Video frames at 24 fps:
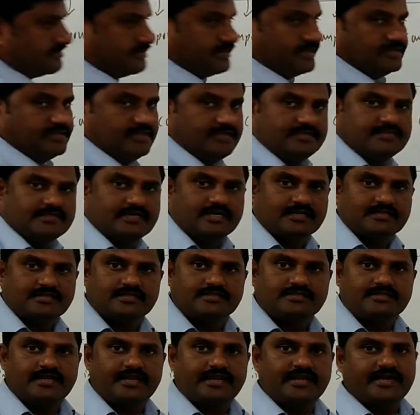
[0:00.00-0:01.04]
So these are
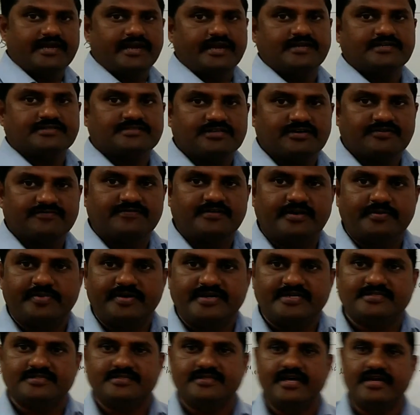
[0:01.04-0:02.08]
the 3 kinds of
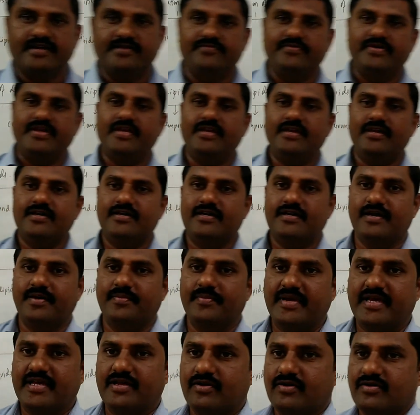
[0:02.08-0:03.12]
lipids that we
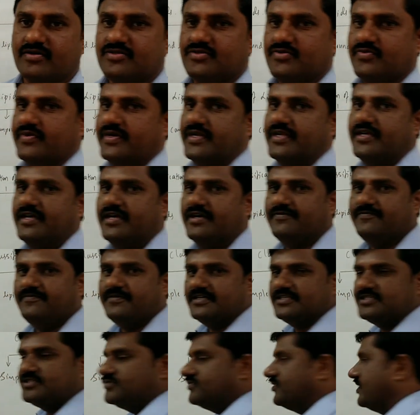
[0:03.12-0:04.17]
come across over here.
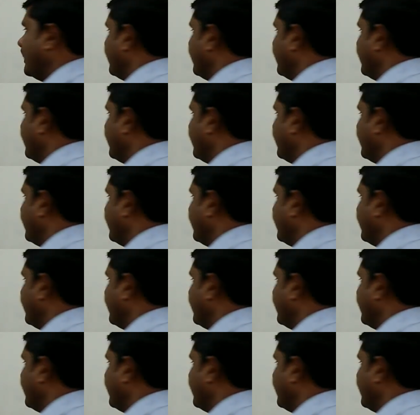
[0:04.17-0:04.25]
First